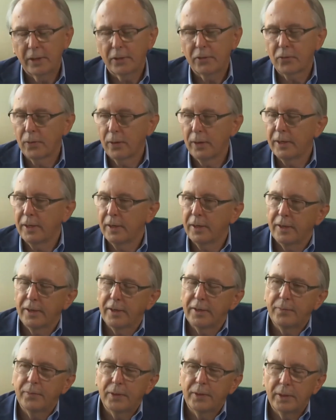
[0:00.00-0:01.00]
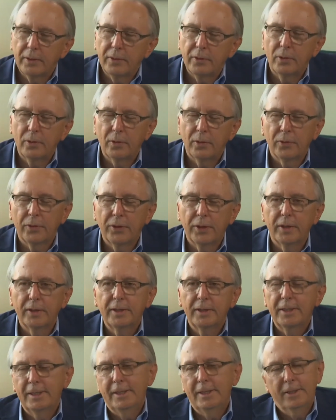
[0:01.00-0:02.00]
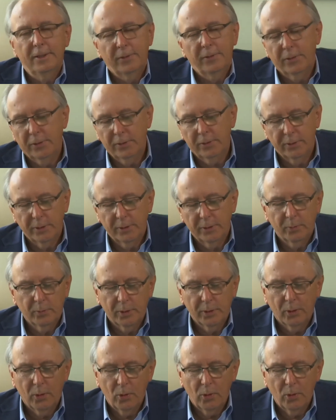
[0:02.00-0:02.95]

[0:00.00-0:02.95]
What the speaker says: that's right. And the